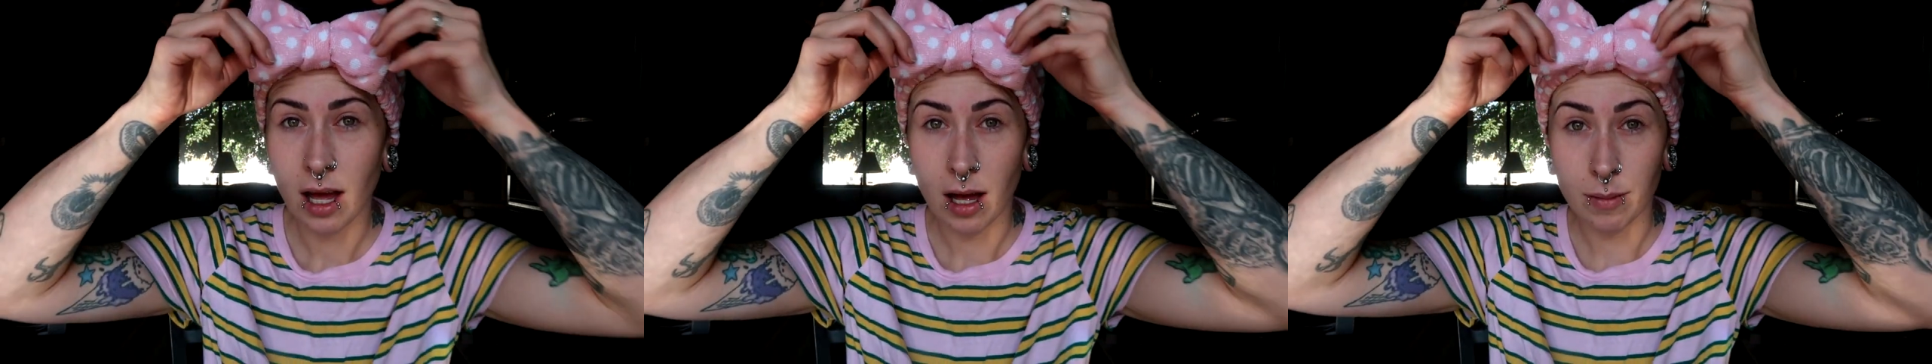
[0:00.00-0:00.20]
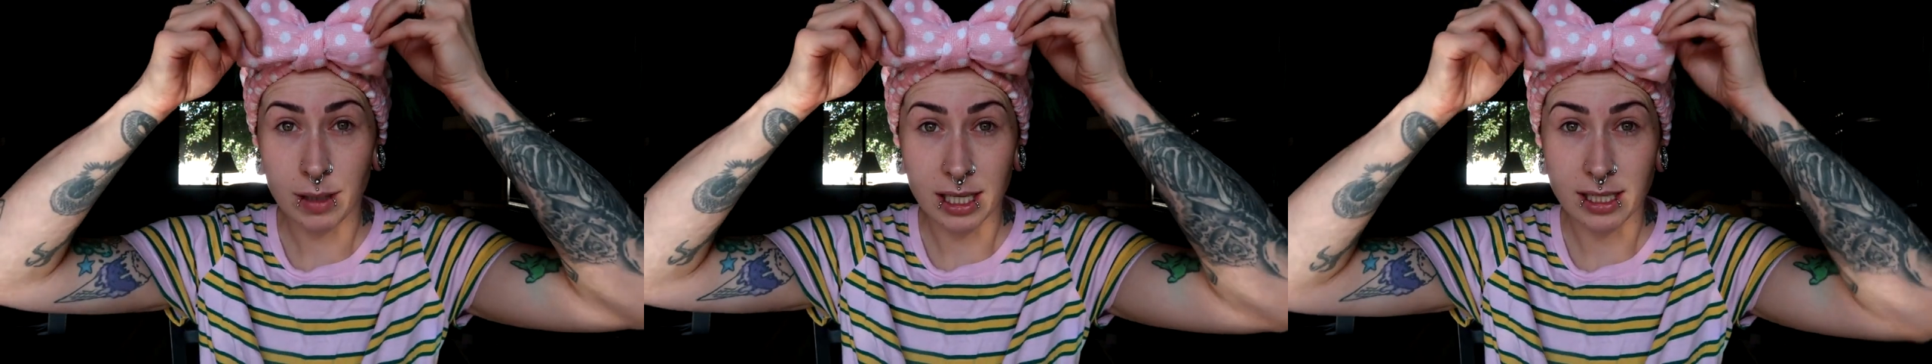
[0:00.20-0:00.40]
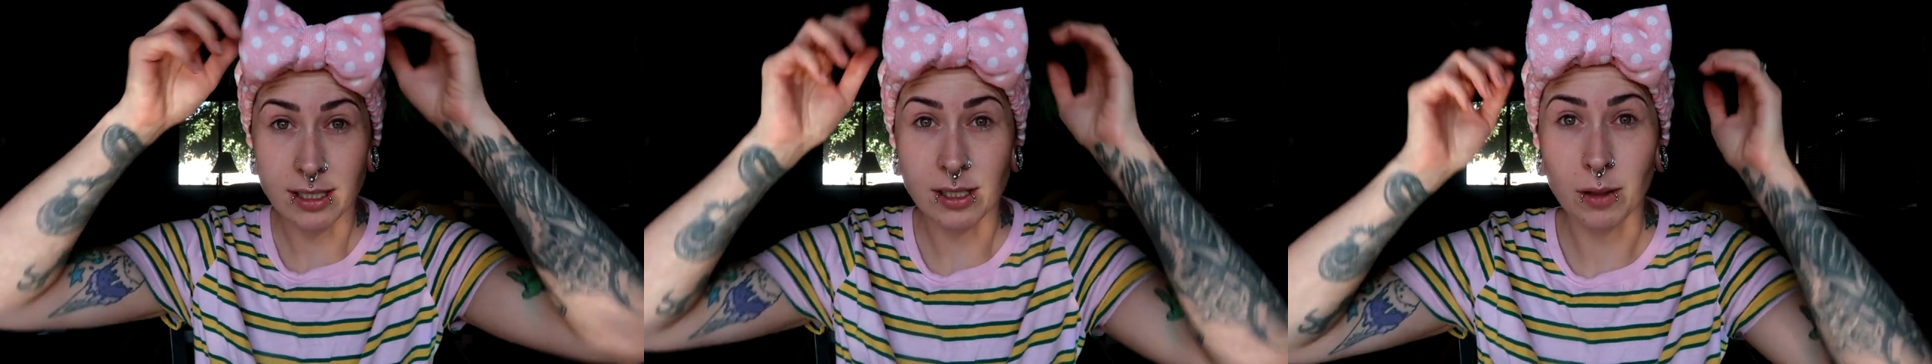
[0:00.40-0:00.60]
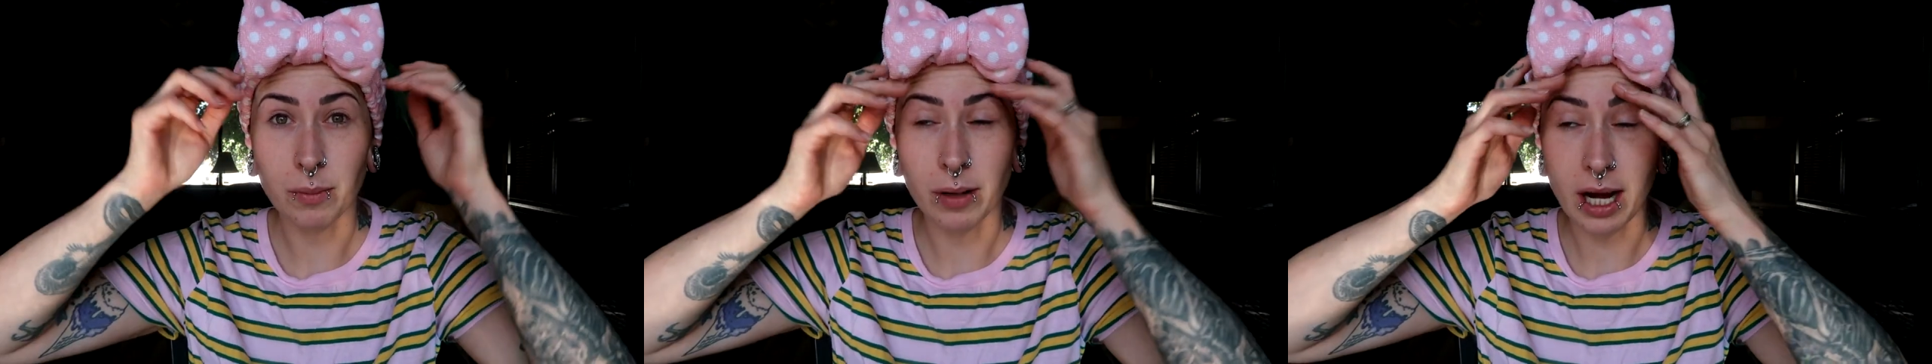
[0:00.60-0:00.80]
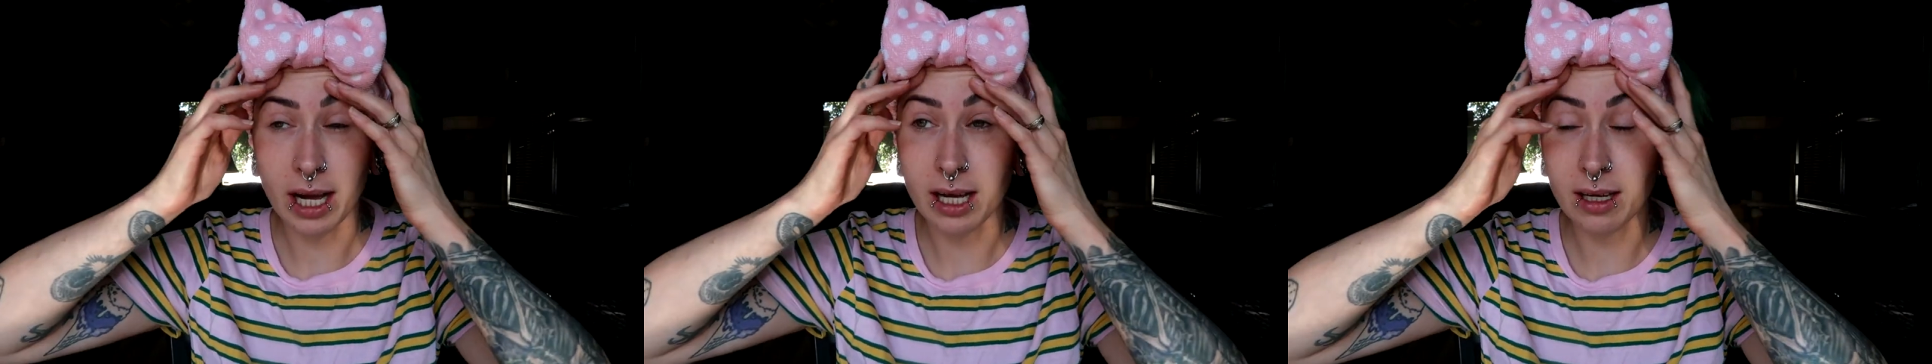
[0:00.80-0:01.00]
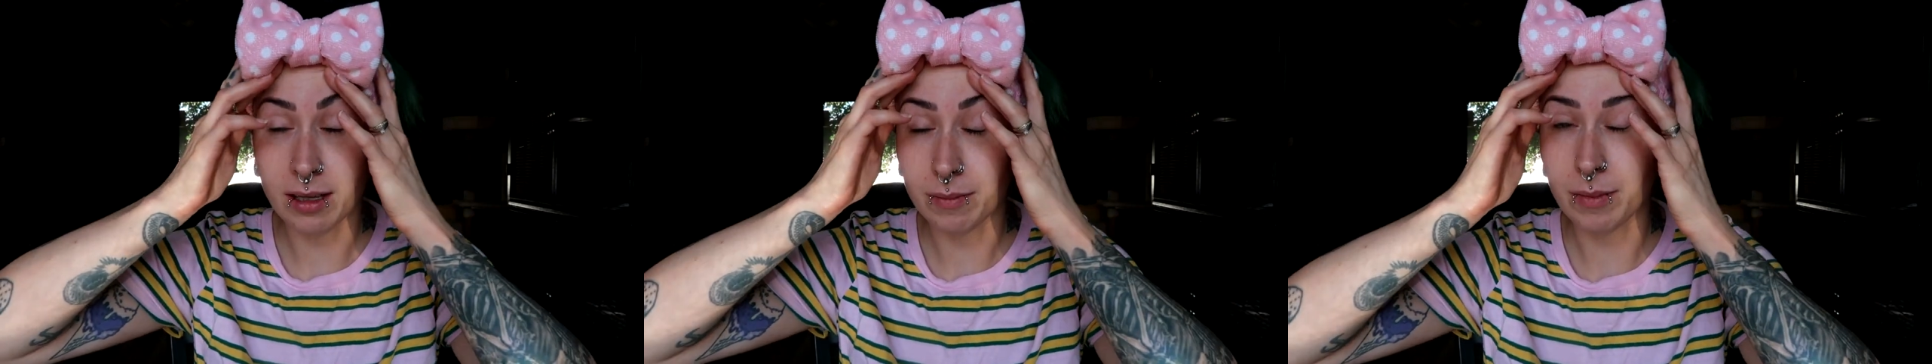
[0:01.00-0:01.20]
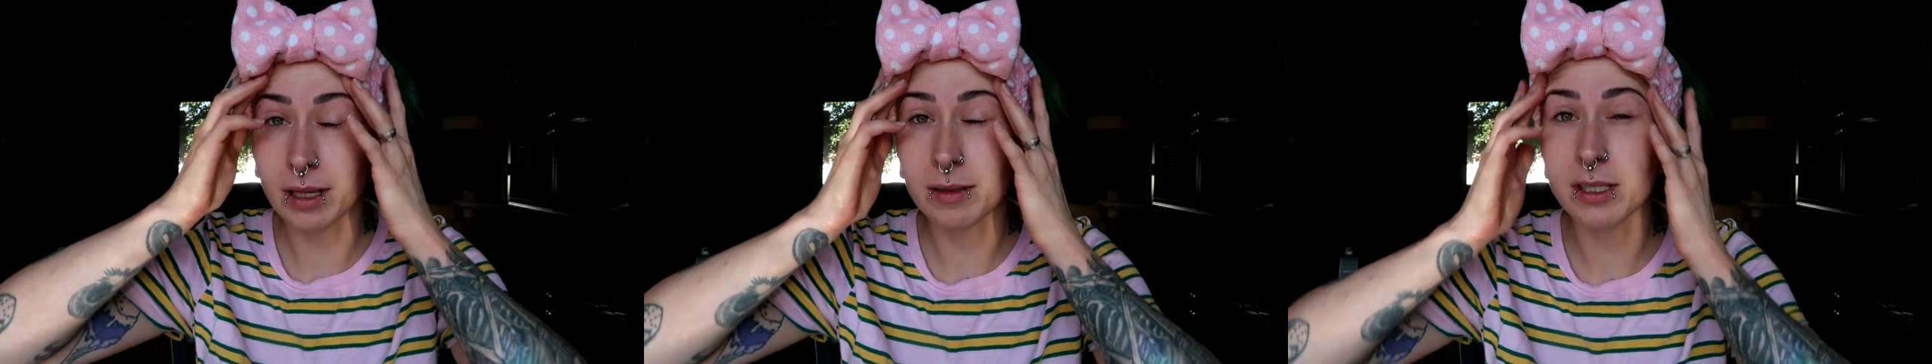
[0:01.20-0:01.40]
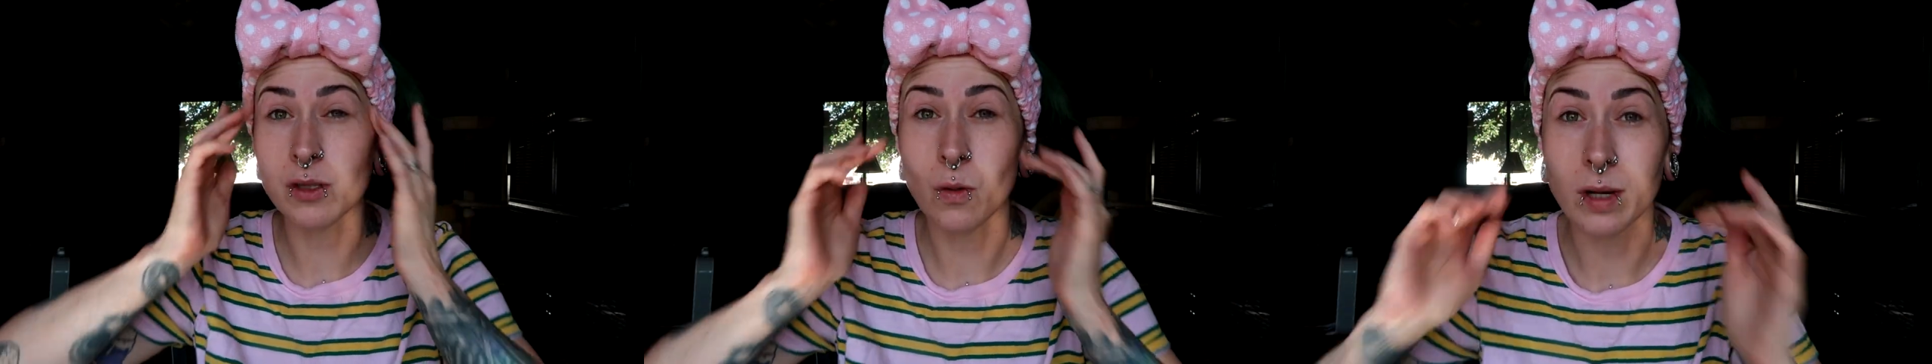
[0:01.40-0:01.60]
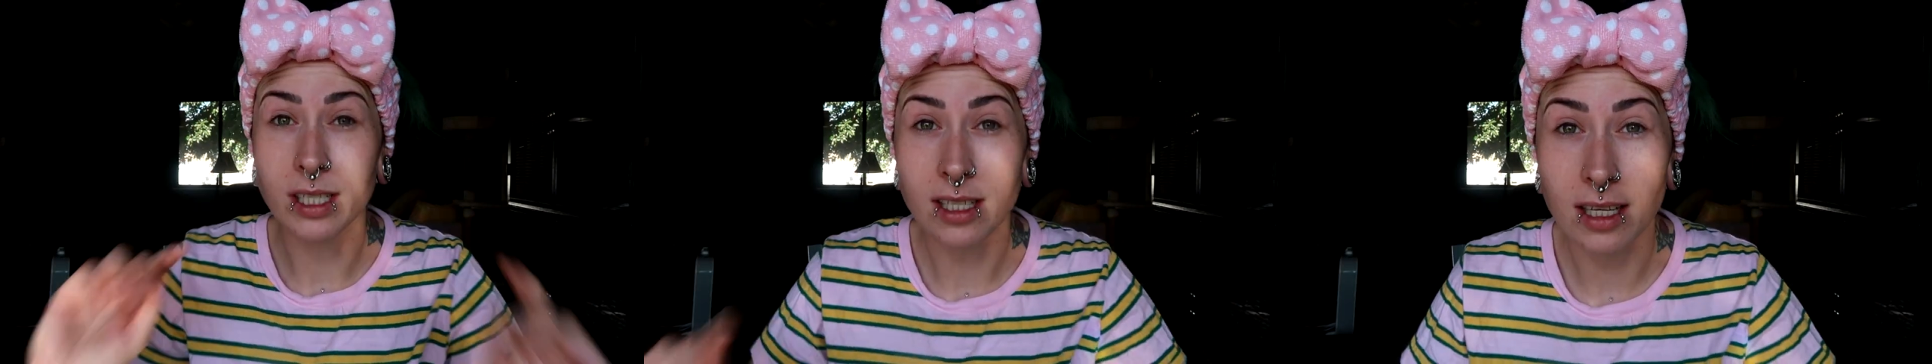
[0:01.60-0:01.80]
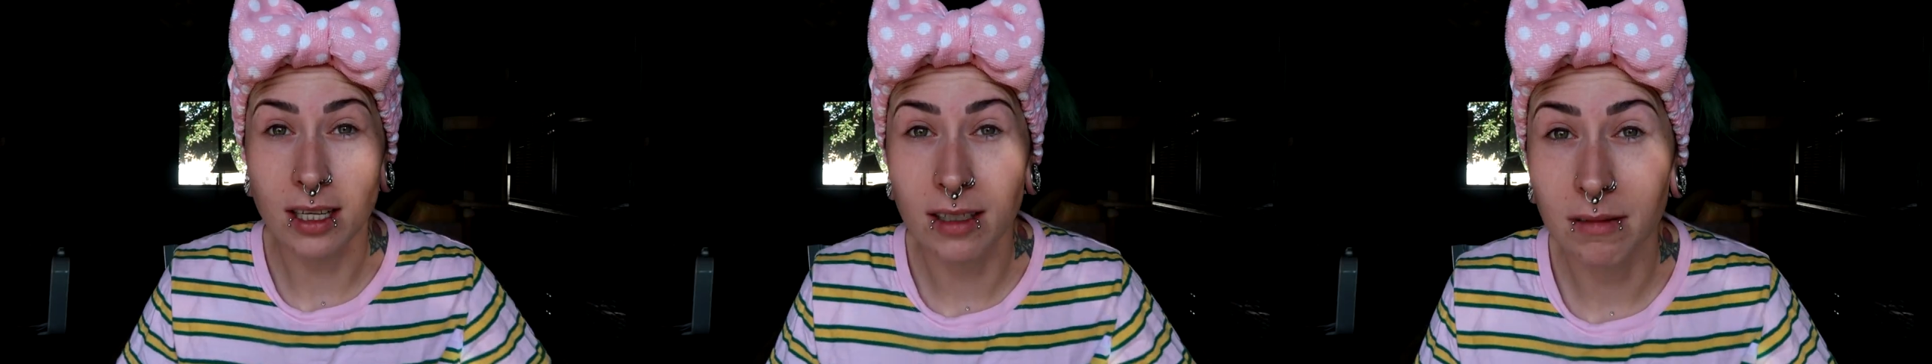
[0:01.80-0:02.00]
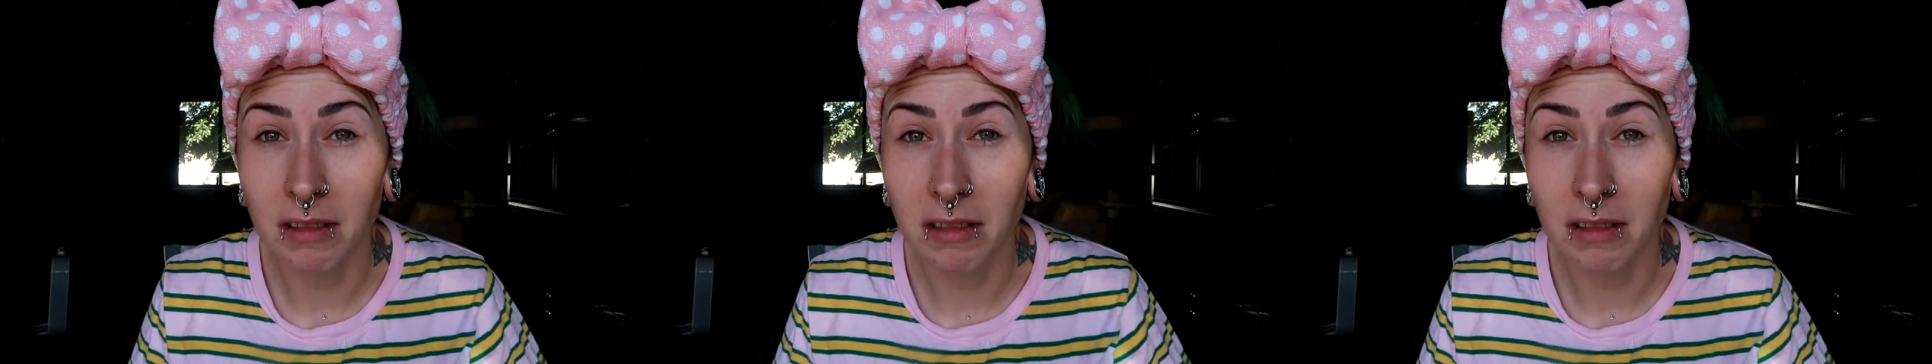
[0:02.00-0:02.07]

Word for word: I'm like, it's so bright. I'm like squinting.